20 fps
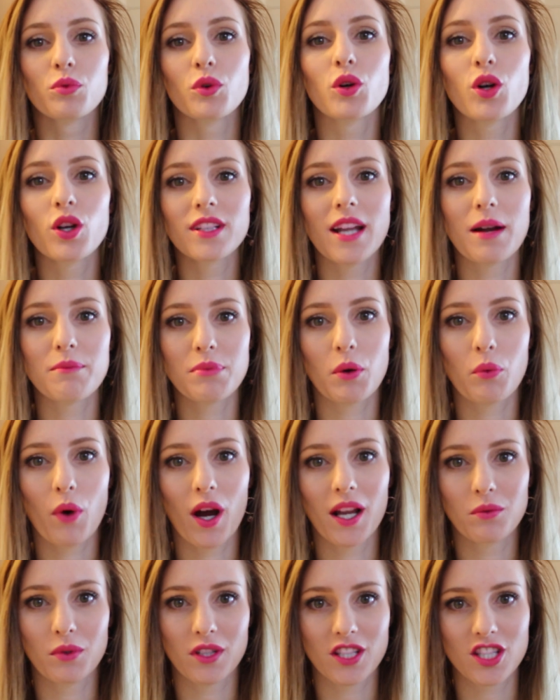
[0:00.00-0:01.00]
Rule number
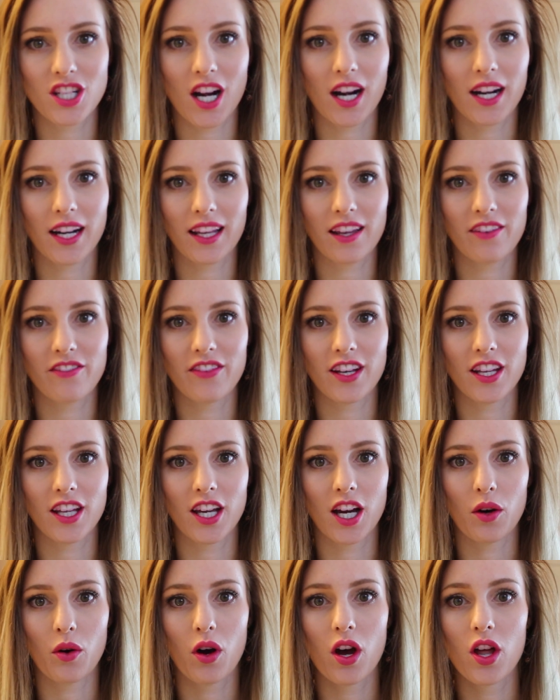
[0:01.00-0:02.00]
1 when starting a
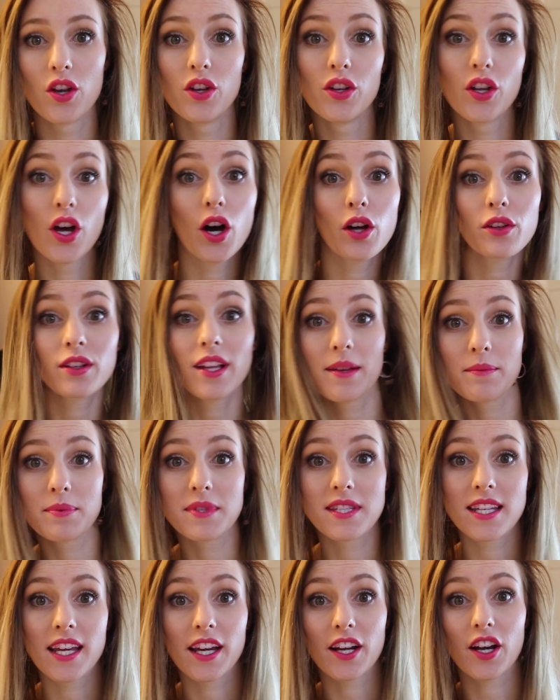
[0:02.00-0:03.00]
video, no
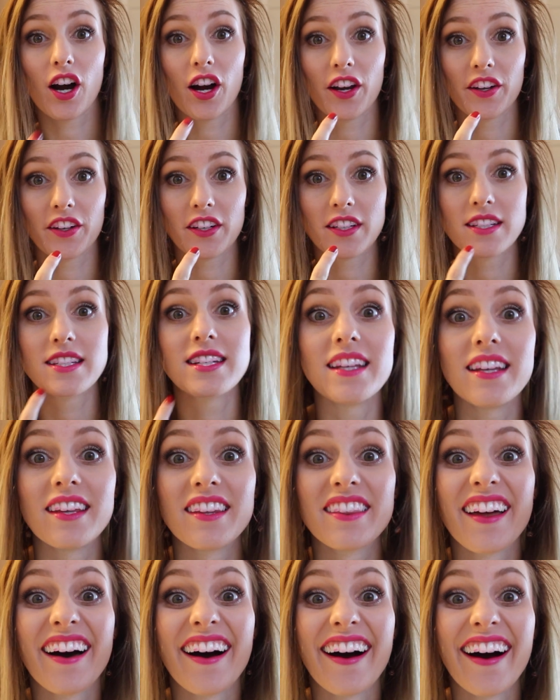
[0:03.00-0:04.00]
lipstick on your
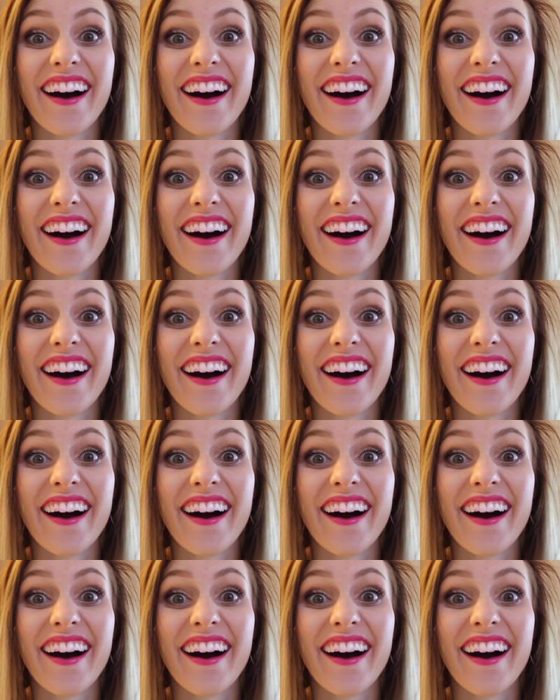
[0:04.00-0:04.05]
teeth.